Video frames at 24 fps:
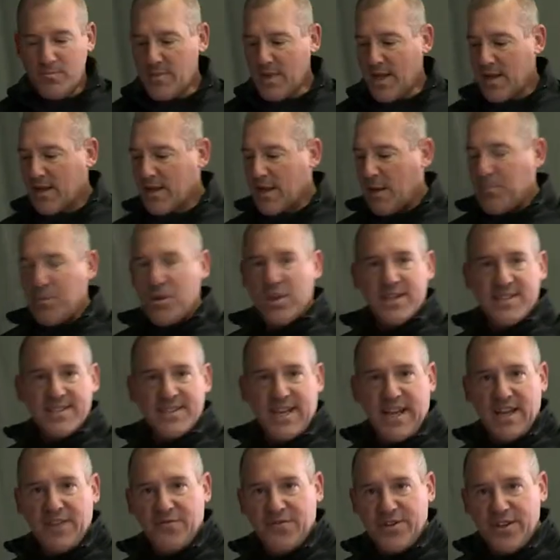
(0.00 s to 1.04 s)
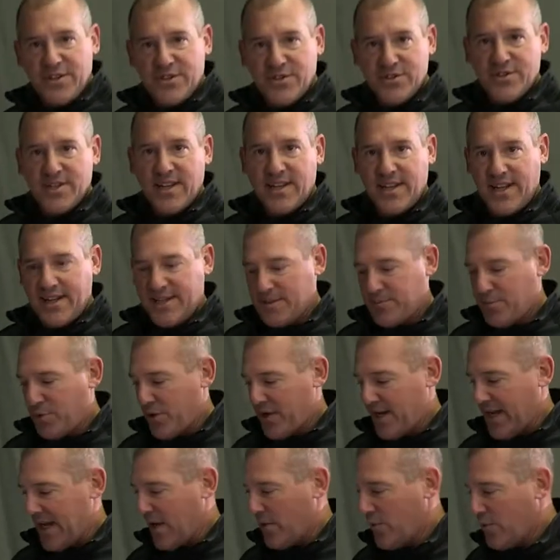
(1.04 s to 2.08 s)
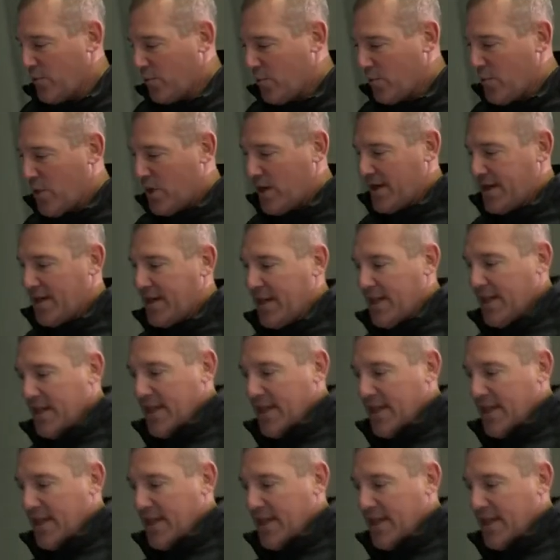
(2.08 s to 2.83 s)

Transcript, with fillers: A couple of design features I'd like to point out. One